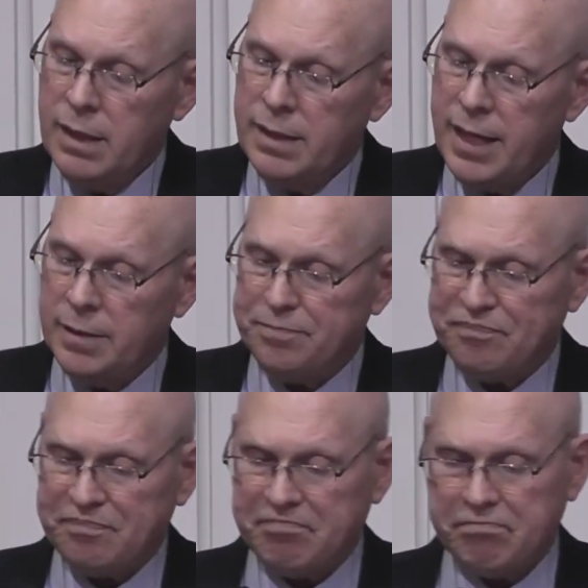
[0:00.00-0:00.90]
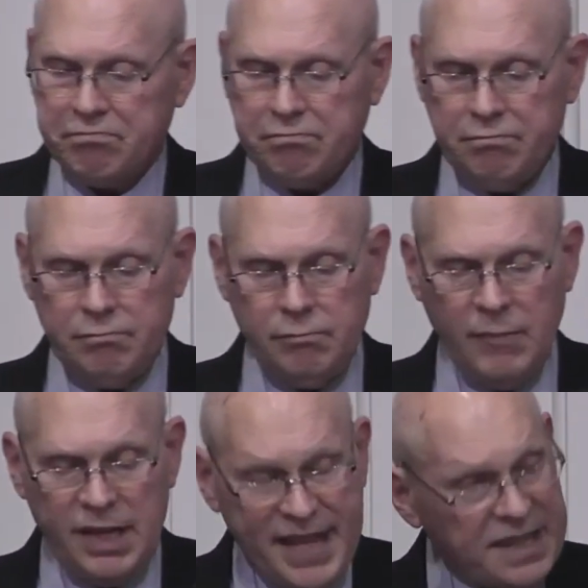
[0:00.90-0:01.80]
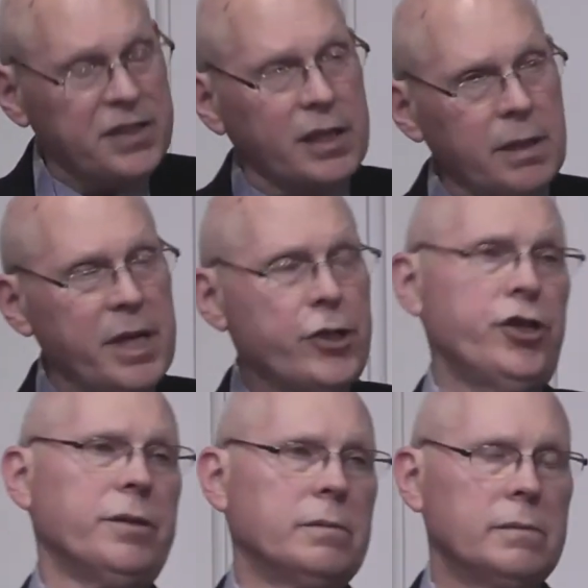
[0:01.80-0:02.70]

Now, that's the commission.